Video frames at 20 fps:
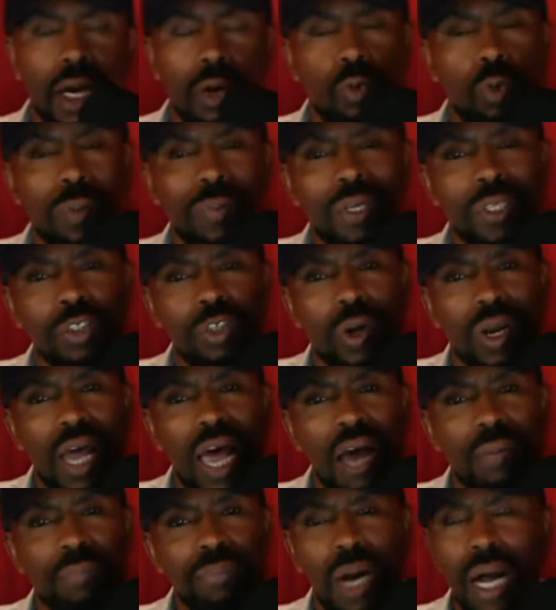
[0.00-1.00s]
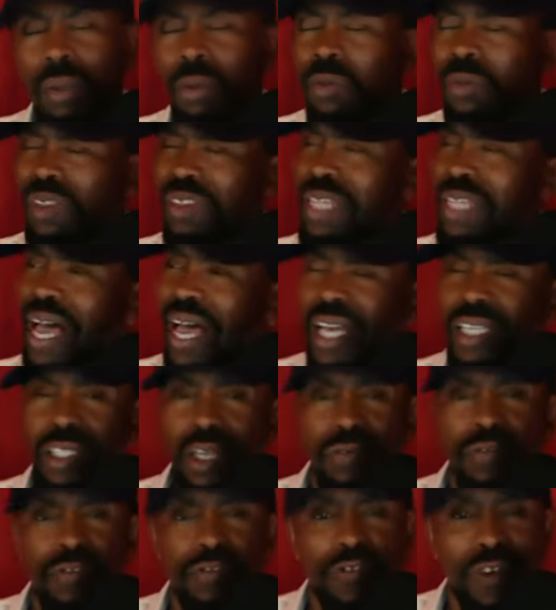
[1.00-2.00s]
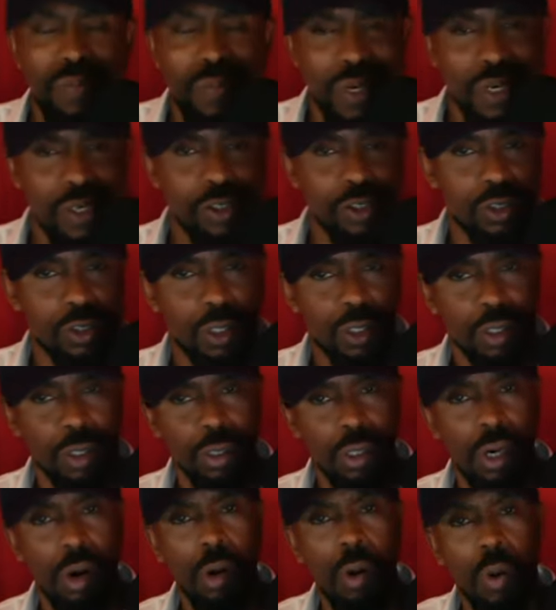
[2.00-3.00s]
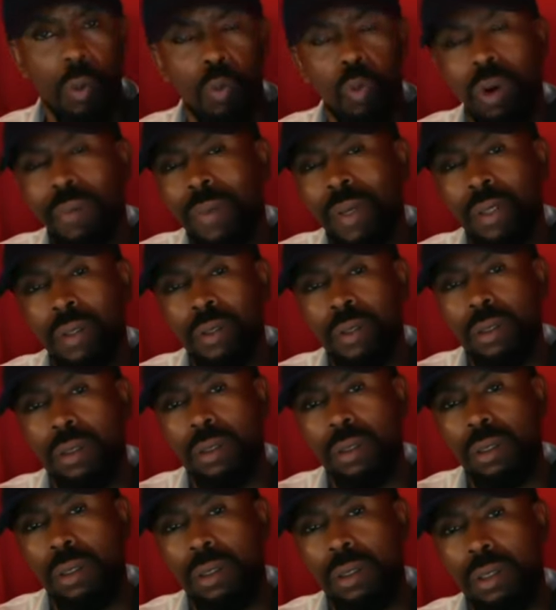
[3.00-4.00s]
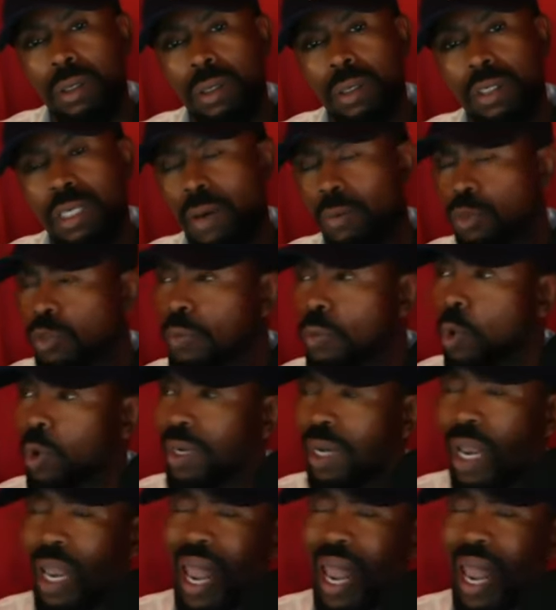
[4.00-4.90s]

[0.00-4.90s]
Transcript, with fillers: of woman that's going to have problem with that is a feminist or a woman that was more than